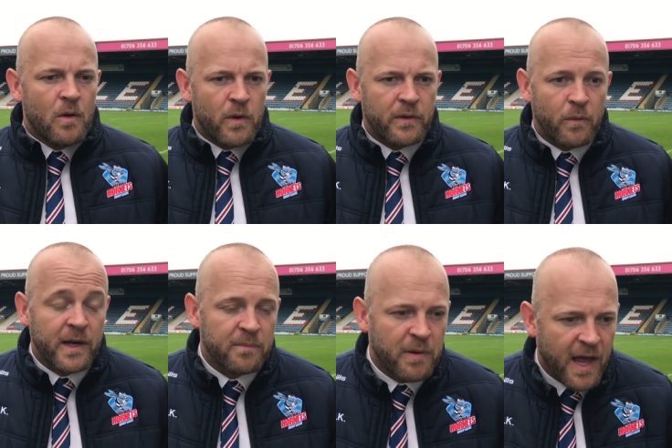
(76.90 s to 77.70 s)
with a
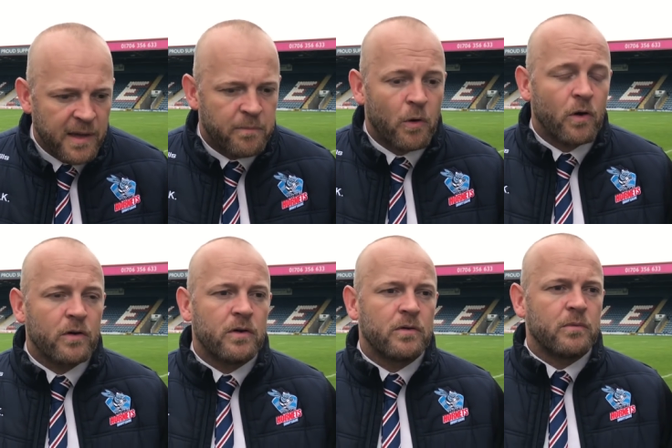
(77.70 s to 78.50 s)
winning pay. But
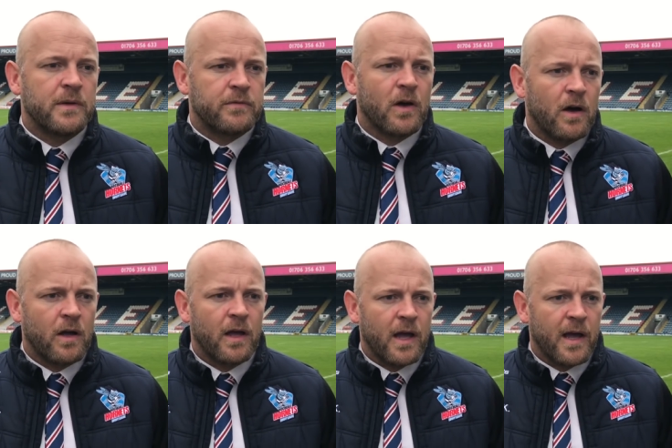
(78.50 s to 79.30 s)
we've
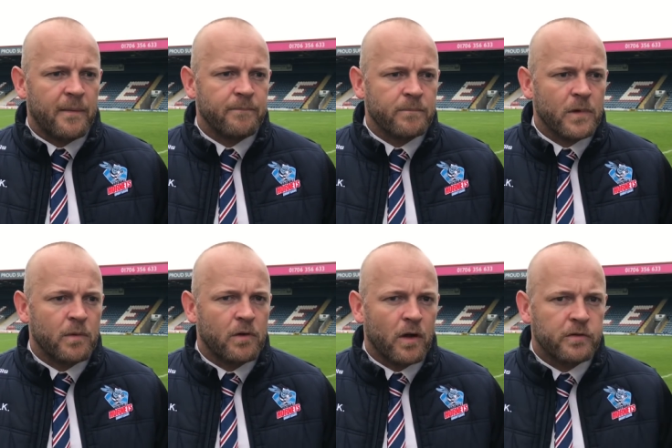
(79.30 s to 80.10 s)
got um,
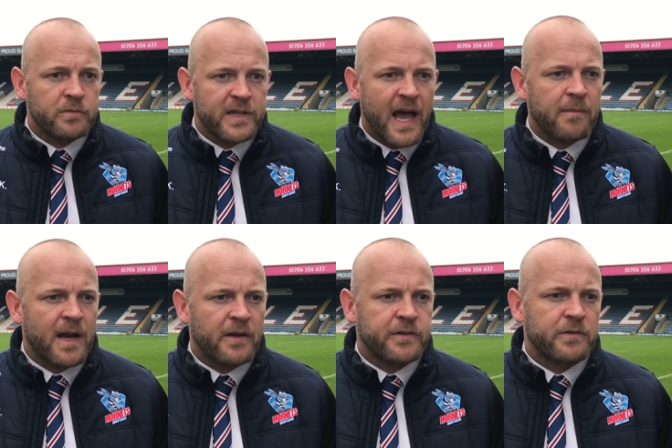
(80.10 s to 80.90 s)
we've got some time
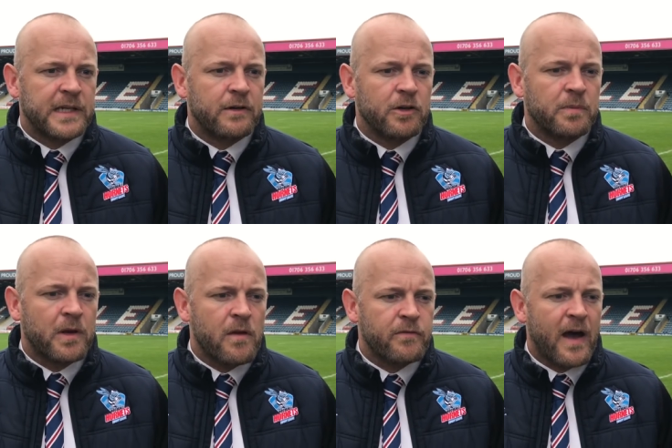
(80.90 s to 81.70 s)
now to regroup
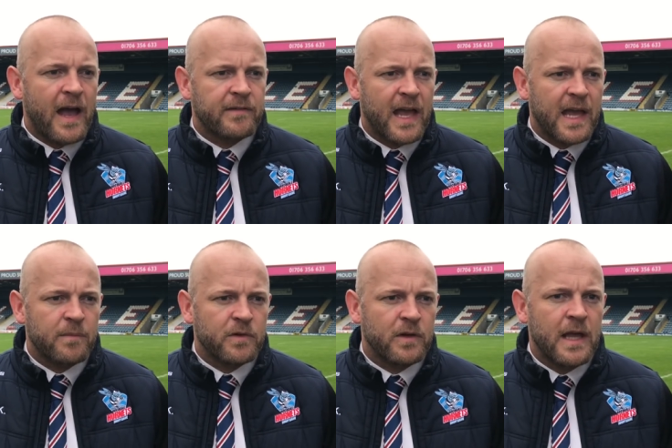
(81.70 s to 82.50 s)
and five
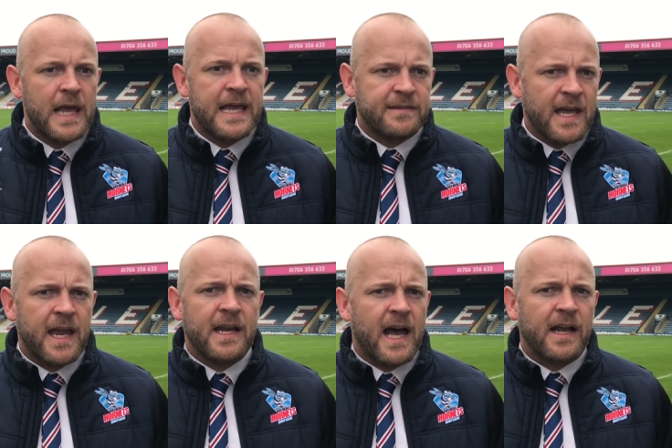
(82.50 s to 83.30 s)
games, and it's
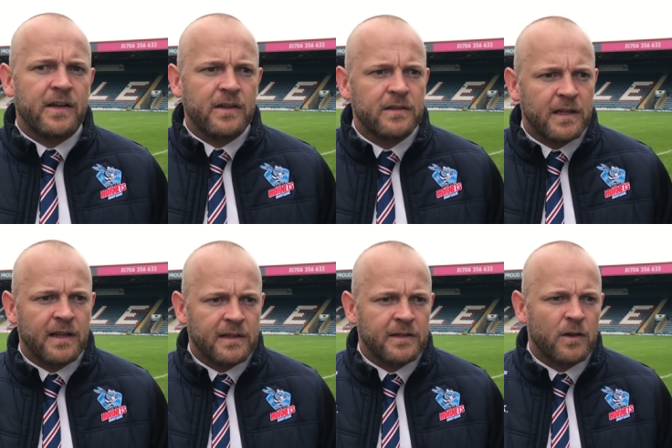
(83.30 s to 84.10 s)
getting harder.
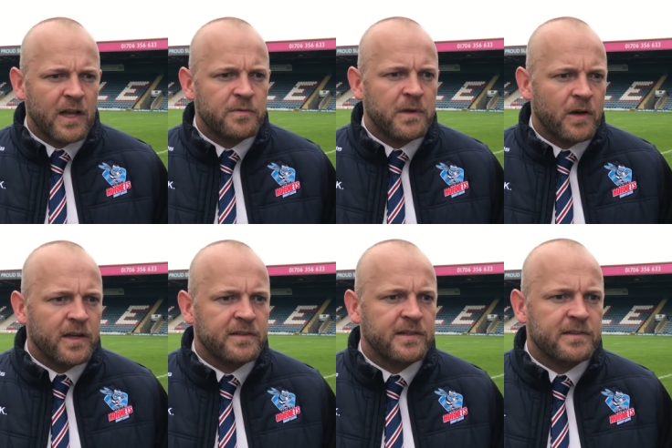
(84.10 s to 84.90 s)
You know, let's be
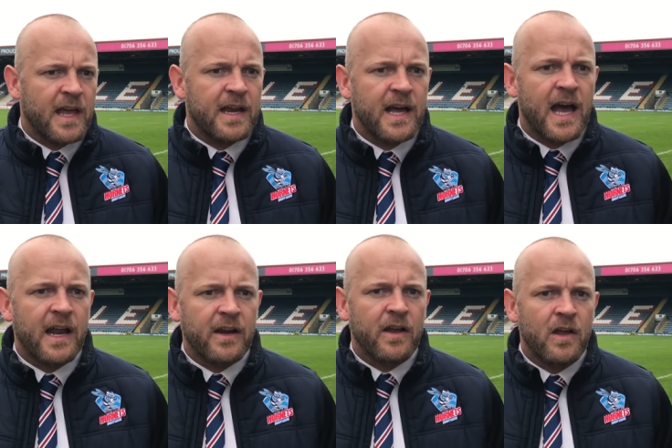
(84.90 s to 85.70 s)
honest, it's getting
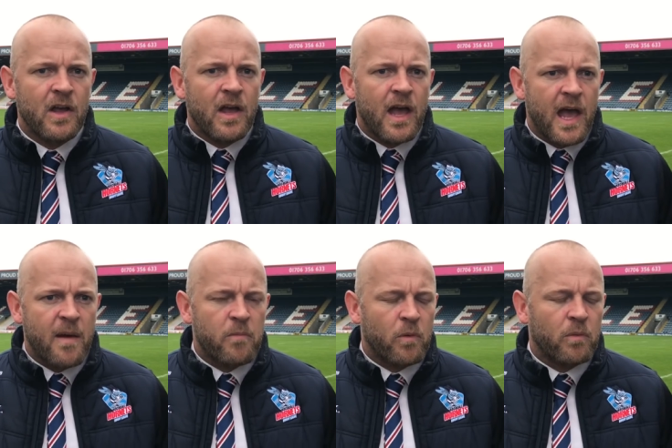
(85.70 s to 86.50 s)
harder.
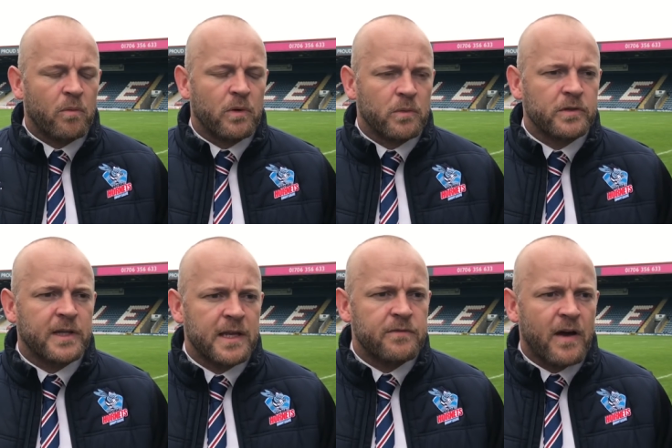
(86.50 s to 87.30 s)
Um, but we'll, we'll,
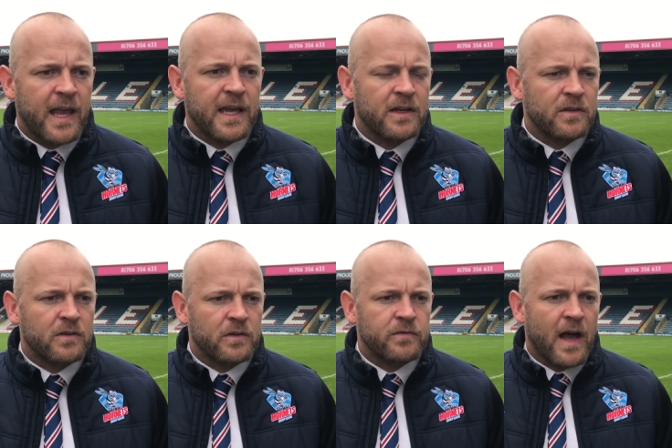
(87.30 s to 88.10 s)
keep fighting,
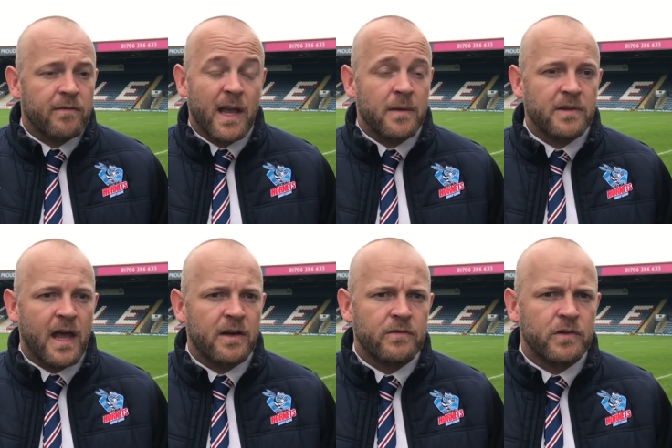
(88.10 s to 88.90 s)
and there's five games
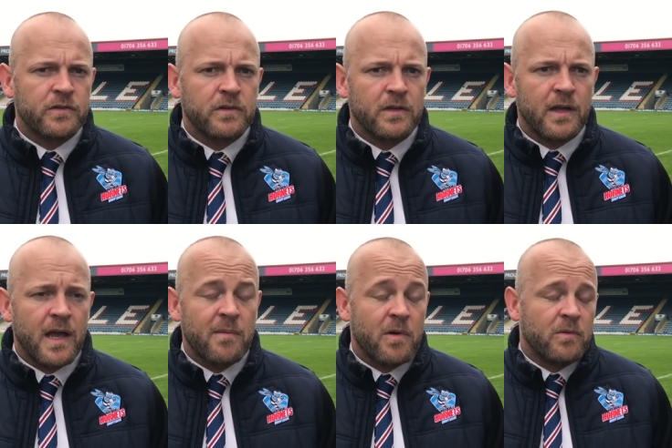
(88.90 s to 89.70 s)
ahead of us,
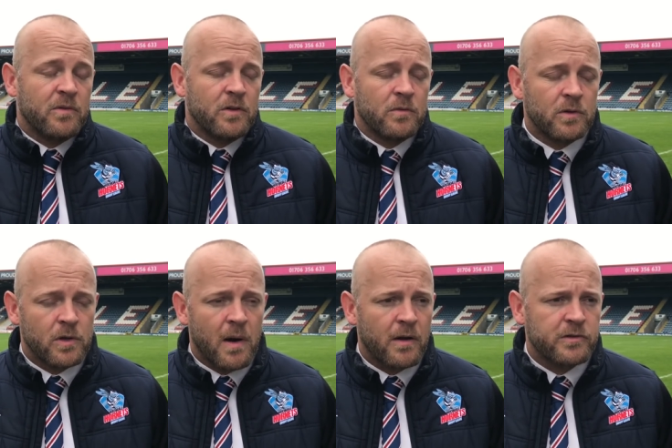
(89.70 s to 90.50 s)
um, and you know we'll
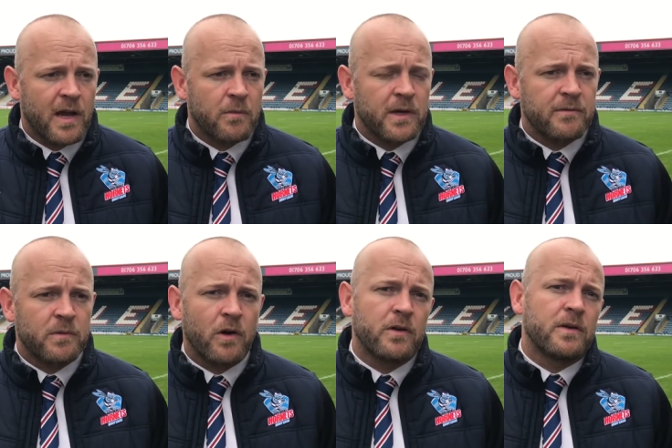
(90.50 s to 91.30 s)
go out and try and win
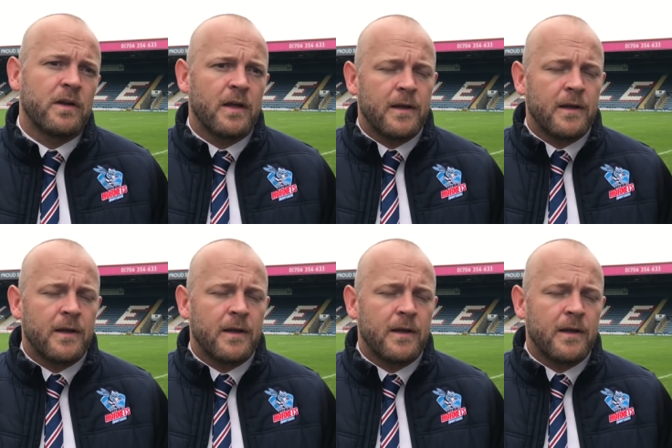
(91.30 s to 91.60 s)
everyone. And